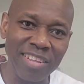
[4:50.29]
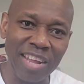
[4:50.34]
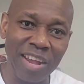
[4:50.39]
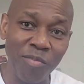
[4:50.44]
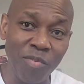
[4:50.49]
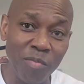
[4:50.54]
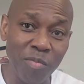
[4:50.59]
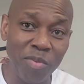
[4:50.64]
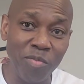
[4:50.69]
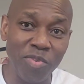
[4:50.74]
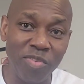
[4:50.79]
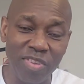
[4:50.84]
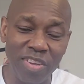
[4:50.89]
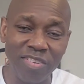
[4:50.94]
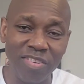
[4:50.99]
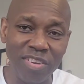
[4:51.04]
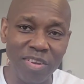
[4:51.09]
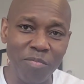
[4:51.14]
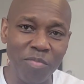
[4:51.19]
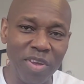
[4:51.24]
I want to be a
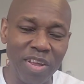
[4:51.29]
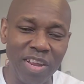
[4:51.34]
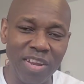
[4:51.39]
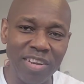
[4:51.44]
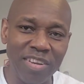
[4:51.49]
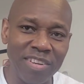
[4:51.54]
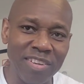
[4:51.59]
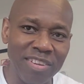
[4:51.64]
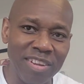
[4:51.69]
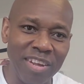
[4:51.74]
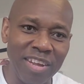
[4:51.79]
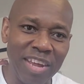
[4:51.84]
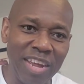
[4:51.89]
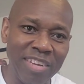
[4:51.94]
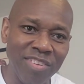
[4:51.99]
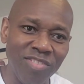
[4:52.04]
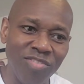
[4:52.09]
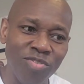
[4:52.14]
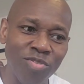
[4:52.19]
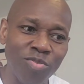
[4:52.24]
musician, but uh, I
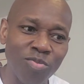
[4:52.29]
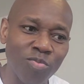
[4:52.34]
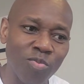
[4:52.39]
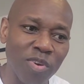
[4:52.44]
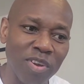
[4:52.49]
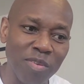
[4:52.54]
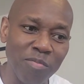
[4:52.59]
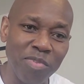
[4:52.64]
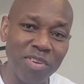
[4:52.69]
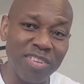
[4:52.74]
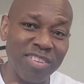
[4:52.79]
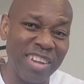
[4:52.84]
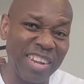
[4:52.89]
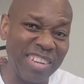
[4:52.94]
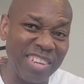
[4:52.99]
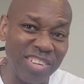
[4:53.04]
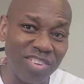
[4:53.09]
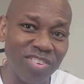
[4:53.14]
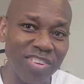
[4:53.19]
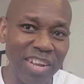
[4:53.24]
do want to be a
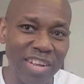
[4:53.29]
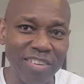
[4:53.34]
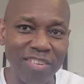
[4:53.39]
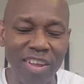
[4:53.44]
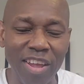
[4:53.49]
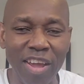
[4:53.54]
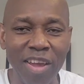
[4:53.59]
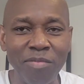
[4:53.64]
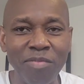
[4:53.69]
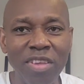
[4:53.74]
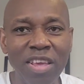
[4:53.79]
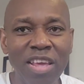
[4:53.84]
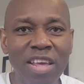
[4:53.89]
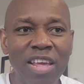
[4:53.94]
technician at times